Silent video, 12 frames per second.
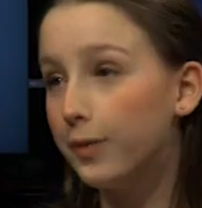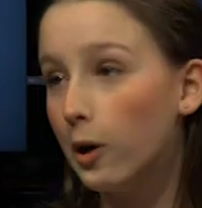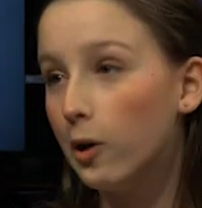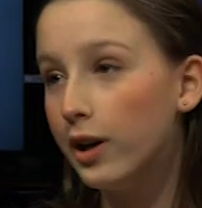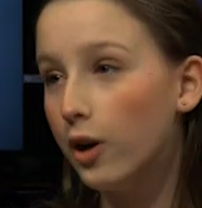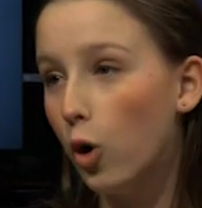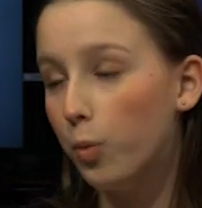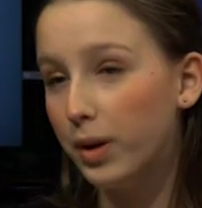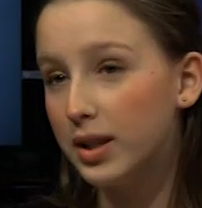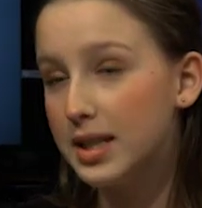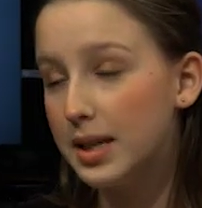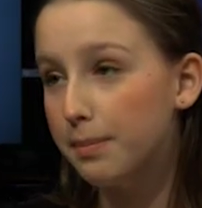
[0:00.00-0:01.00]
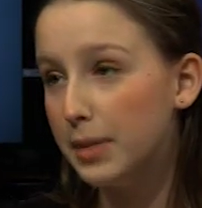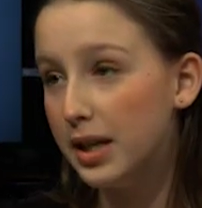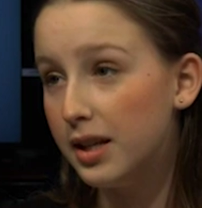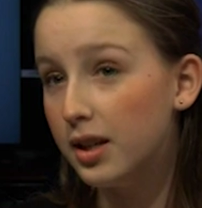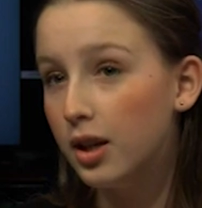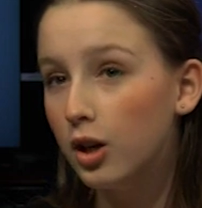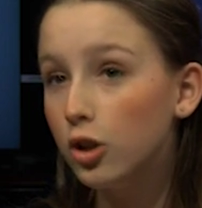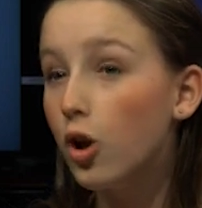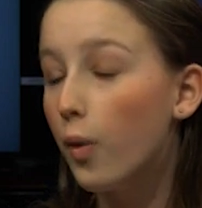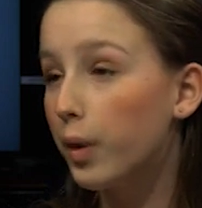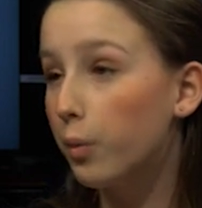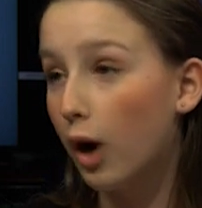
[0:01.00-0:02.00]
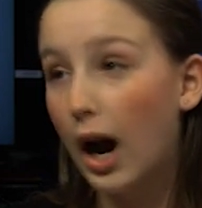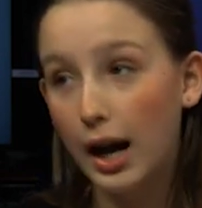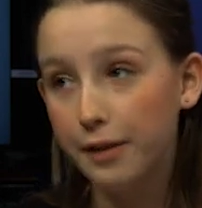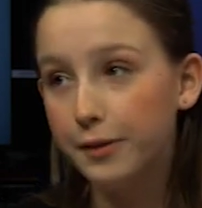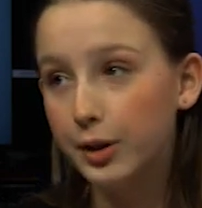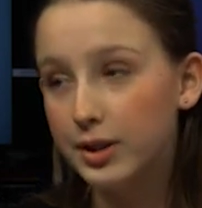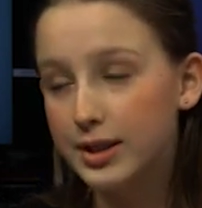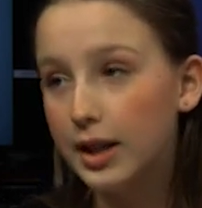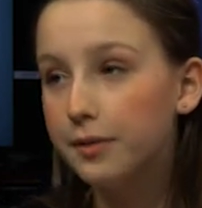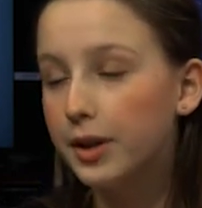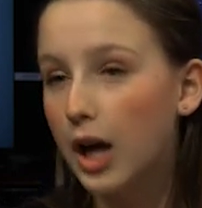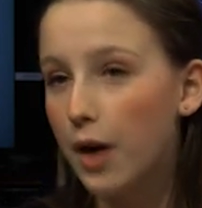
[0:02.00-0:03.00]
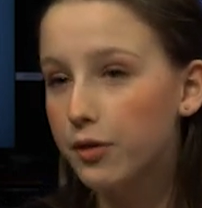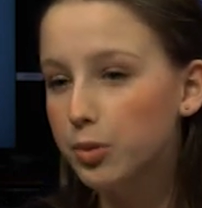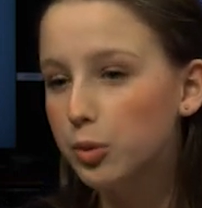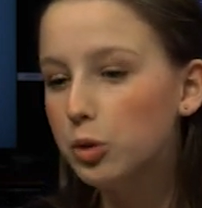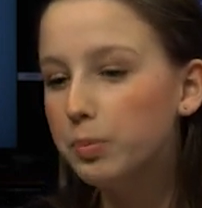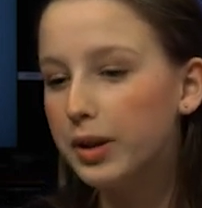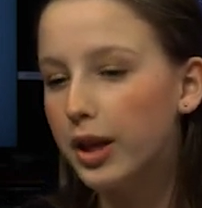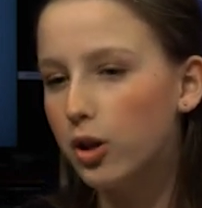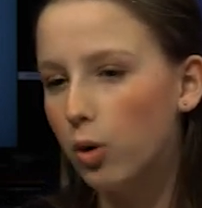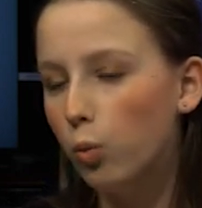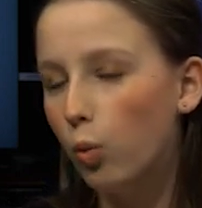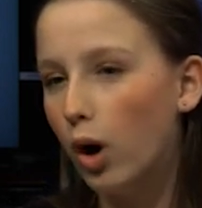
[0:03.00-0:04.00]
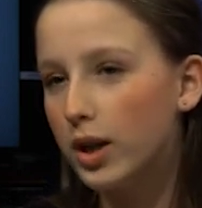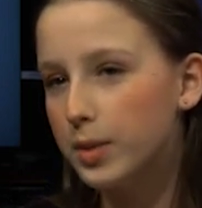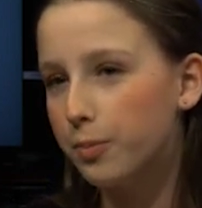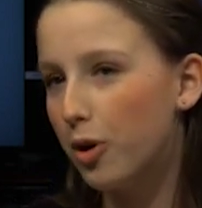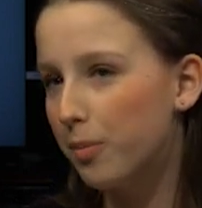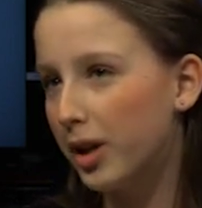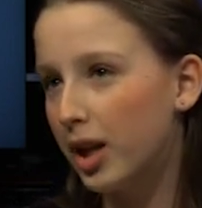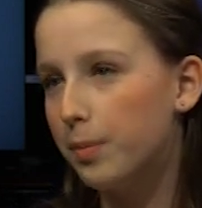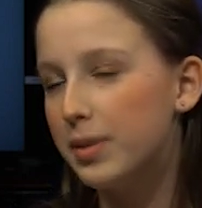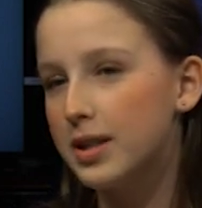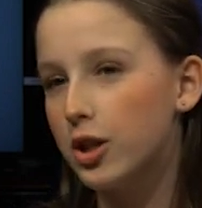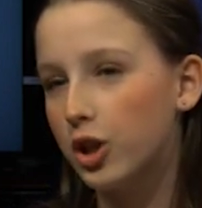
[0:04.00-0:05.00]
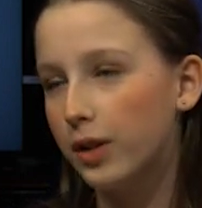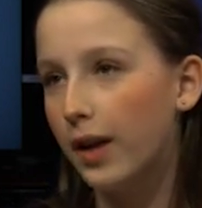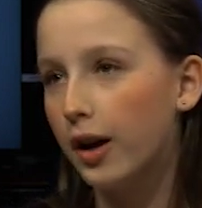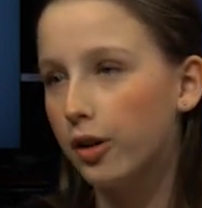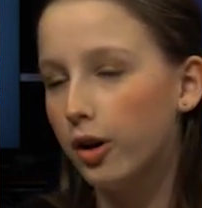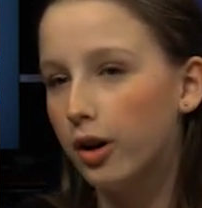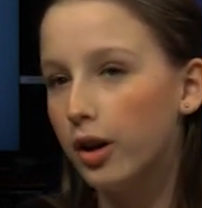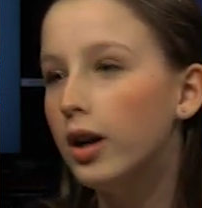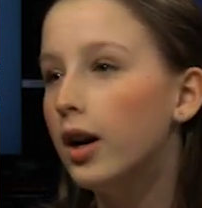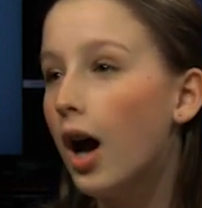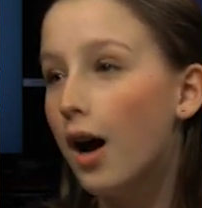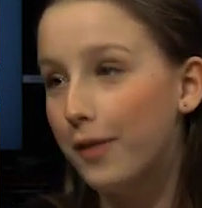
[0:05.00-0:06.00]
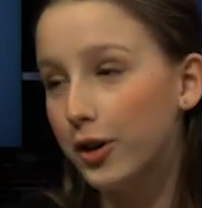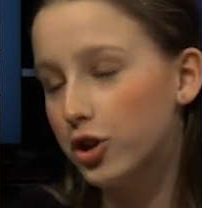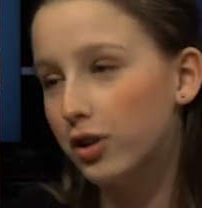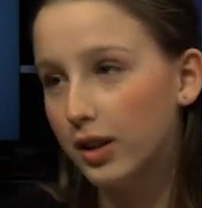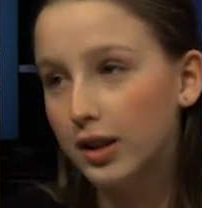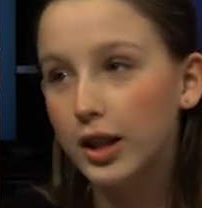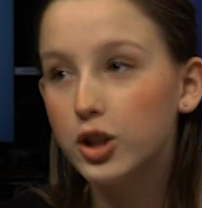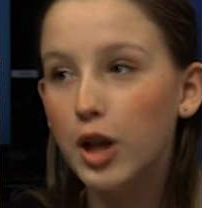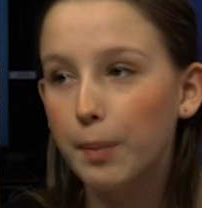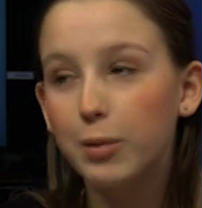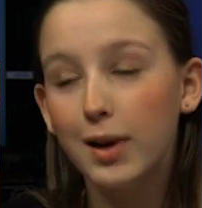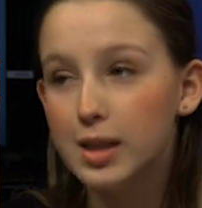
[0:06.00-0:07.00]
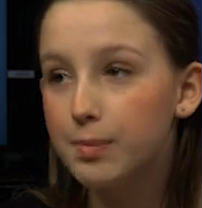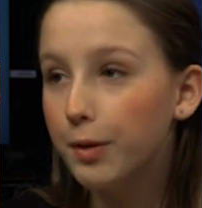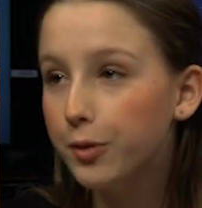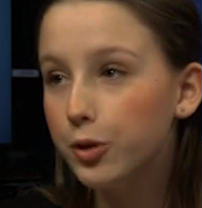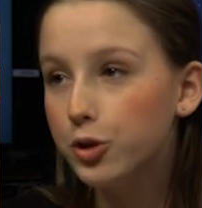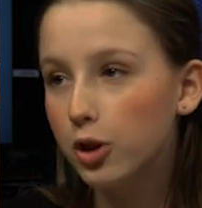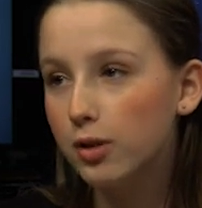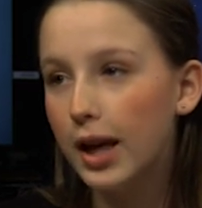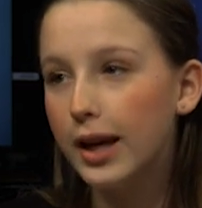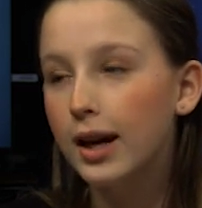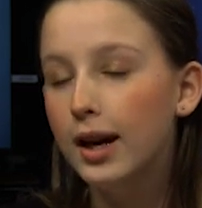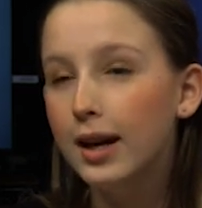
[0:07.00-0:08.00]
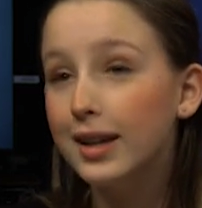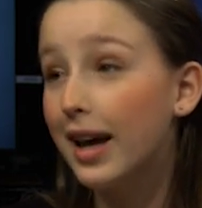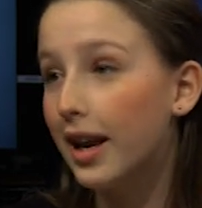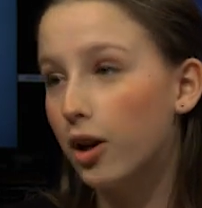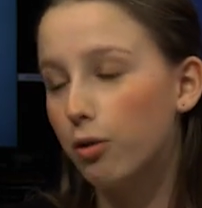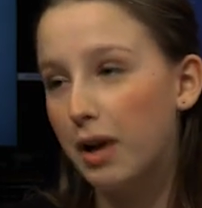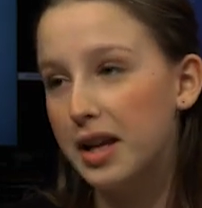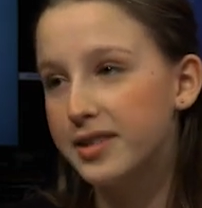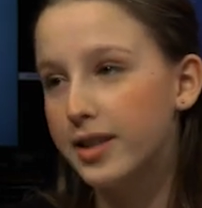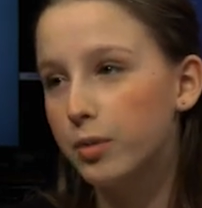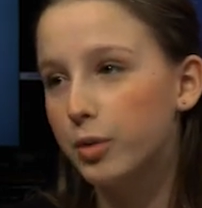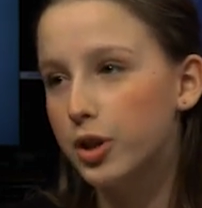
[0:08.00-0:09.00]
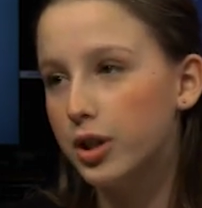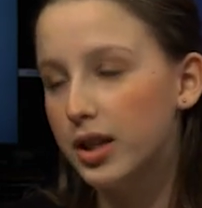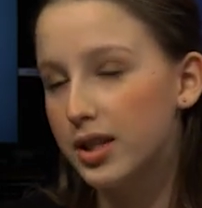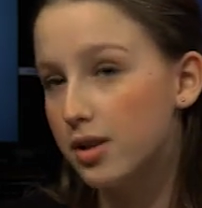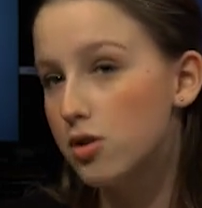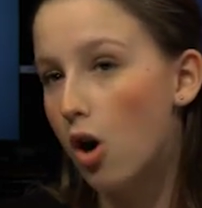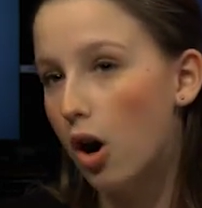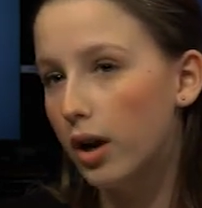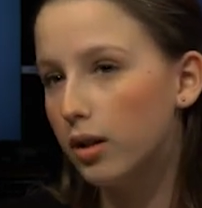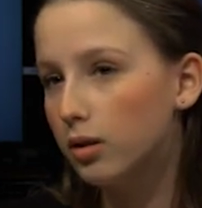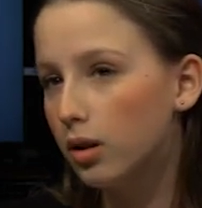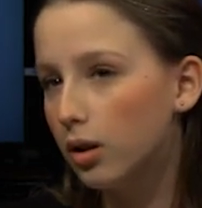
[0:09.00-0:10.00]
very open to me going where I feel safe and comfortable, but they don't want to put me in a position that could eventually, like, jeopardize my future, like getting arrested, which is not